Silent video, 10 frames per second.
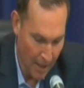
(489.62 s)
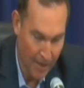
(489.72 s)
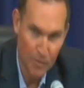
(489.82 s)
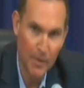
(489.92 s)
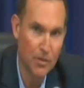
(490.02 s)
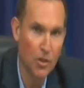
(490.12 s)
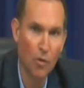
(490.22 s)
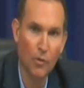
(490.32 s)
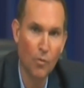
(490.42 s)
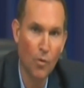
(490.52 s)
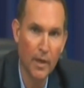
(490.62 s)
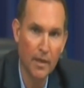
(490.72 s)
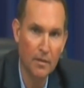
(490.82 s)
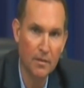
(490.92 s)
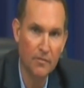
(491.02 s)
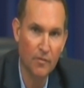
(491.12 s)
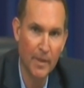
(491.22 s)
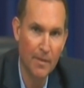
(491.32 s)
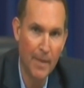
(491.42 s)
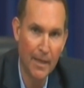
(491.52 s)
It's been so rewarding for
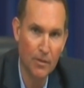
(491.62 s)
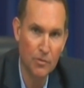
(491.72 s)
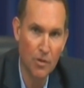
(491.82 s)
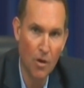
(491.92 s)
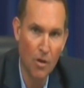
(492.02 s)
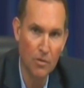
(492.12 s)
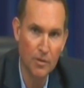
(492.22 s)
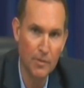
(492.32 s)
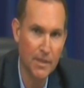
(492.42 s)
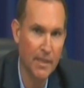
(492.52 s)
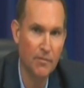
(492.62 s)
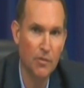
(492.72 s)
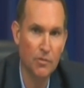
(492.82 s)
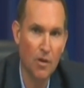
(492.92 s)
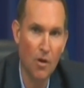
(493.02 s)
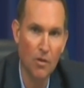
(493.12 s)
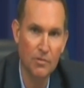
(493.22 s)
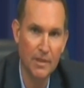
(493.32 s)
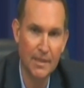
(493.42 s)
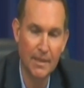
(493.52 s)
me to make those calls and receive those
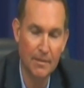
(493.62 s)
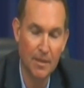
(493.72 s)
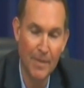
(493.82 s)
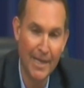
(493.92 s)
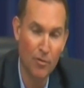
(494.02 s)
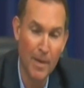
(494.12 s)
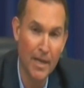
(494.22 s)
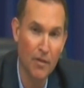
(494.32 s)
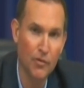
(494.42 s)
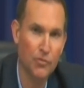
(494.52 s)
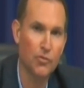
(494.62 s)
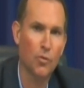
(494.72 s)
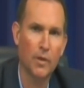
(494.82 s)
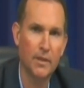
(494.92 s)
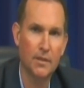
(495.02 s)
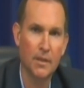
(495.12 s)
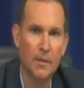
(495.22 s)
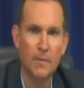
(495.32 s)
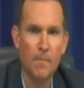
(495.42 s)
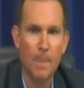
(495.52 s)
calls and to hear many of your stories
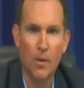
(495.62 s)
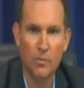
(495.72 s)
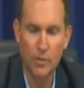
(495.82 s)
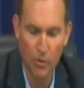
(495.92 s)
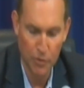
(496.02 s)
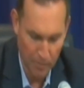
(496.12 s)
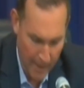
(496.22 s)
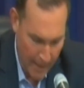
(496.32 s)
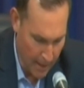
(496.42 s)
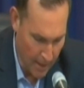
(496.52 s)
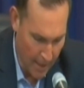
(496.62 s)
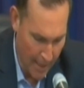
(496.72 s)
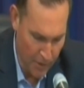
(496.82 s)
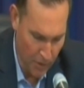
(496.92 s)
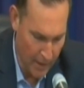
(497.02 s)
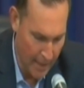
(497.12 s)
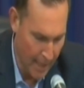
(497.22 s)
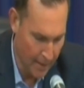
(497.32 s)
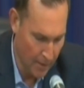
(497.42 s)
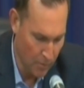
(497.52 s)
on social media, how you're
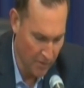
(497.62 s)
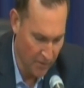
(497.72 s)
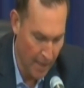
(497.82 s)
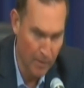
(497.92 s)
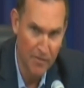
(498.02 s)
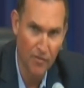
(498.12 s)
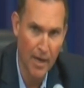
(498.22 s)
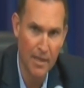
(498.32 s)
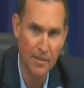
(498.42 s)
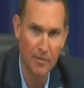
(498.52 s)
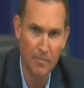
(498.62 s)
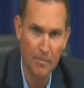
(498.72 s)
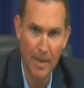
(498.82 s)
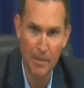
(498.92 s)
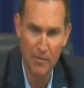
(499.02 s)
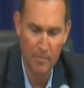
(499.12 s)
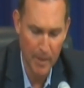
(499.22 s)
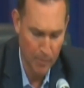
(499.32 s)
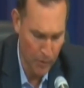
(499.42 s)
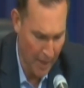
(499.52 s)
connecting with family, friends, and maybe even
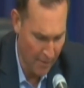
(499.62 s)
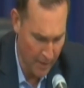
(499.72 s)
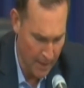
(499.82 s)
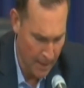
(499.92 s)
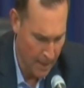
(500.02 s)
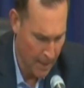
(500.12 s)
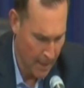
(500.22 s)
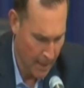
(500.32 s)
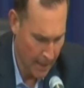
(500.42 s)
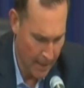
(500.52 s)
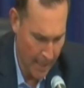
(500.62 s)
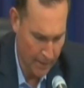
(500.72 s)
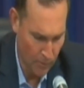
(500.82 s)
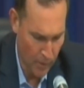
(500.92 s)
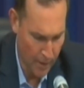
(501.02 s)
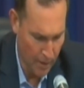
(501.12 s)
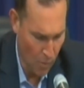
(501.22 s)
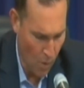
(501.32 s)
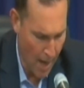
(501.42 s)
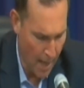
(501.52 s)
people you haven't connected with in a
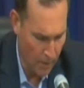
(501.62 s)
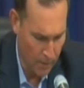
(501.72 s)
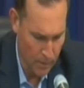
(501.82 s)
while.